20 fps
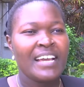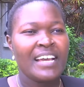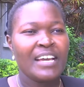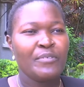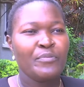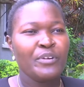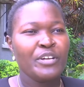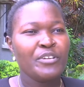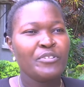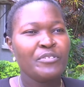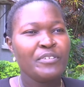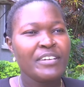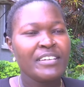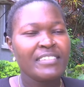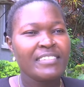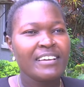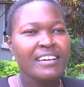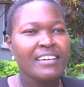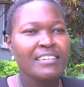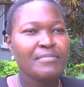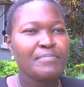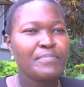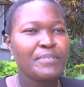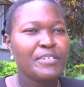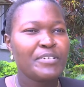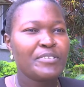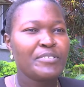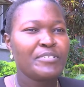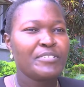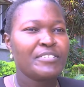And we're doing that
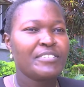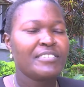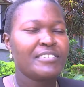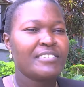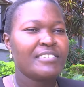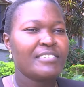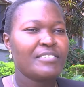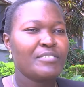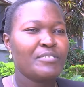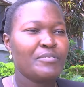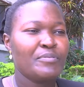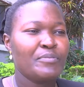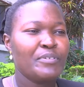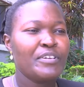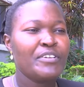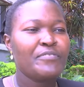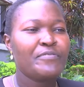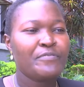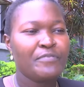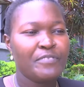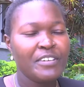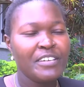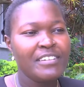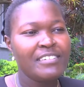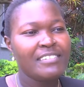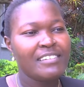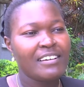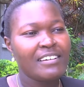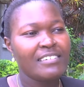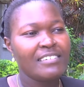because we
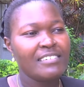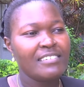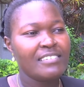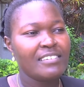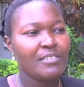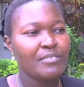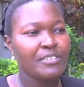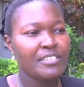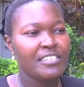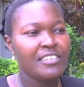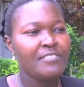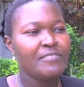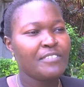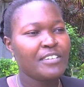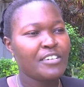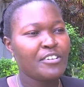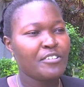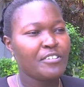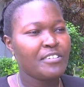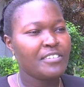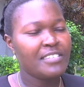feel that it's our civic,